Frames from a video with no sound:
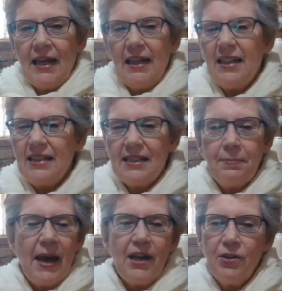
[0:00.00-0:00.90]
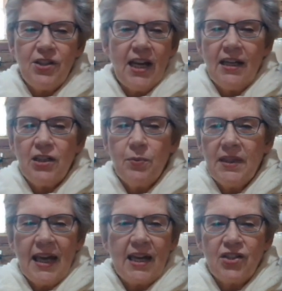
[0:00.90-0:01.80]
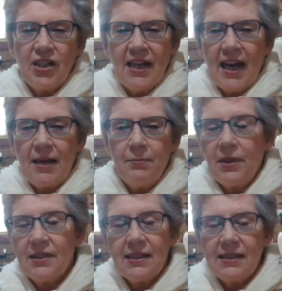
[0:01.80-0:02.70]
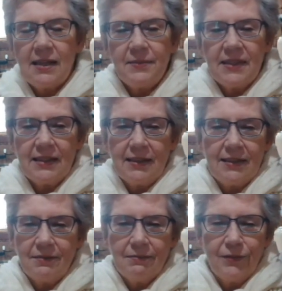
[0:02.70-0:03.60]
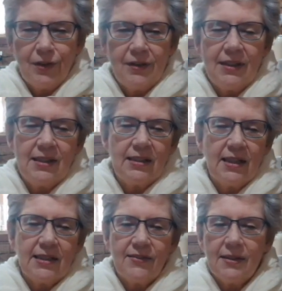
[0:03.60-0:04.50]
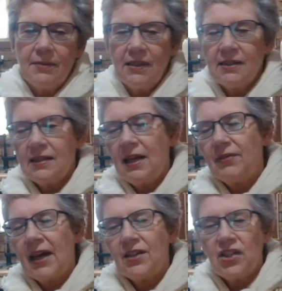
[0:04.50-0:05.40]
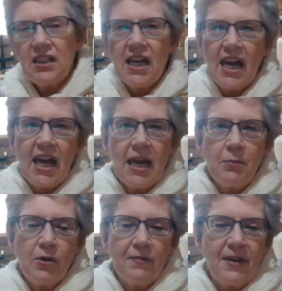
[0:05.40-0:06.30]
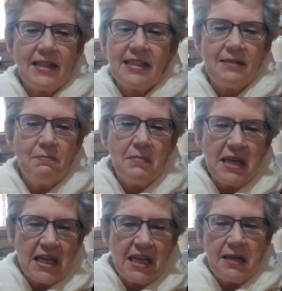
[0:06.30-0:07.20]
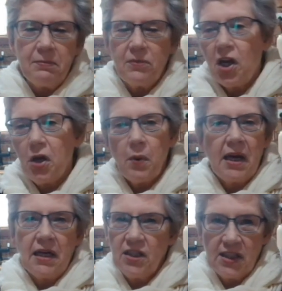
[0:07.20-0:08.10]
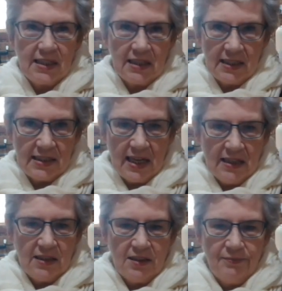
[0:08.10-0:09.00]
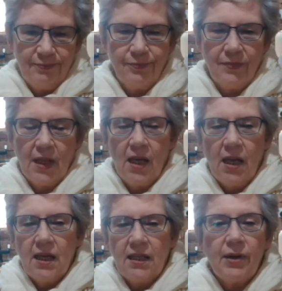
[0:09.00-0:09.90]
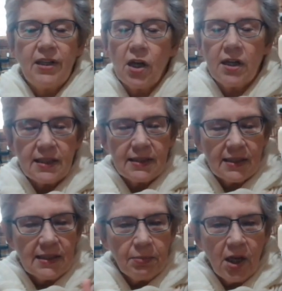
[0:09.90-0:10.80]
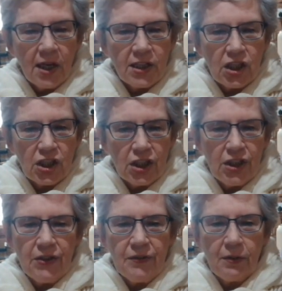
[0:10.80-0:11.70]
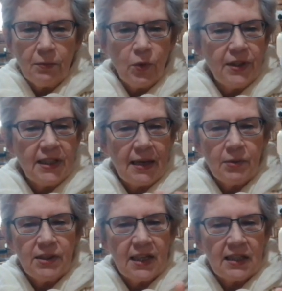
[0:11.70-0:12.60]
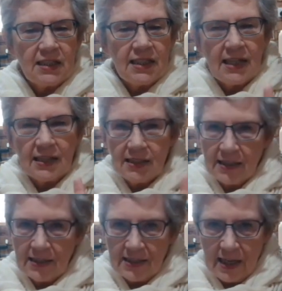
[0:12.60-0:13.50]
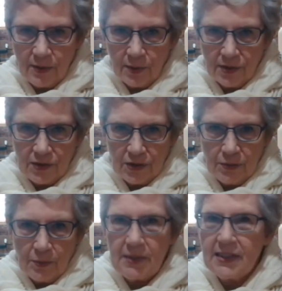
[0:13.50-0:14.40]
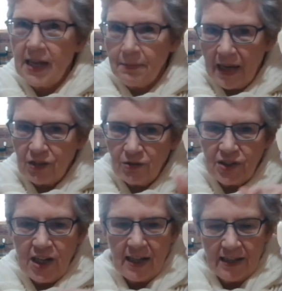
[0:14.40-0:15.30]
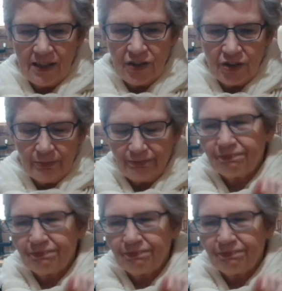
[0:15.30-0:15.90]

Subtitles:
It's a pantry challenge with a catchy name because it seems that, you know, these days if something doesn't have a catchy name or a fancy meme, no one can just understand it. Now, I know this doesn't apply to you. You're more than able to get the details and understand what to do when we say pantry challenge.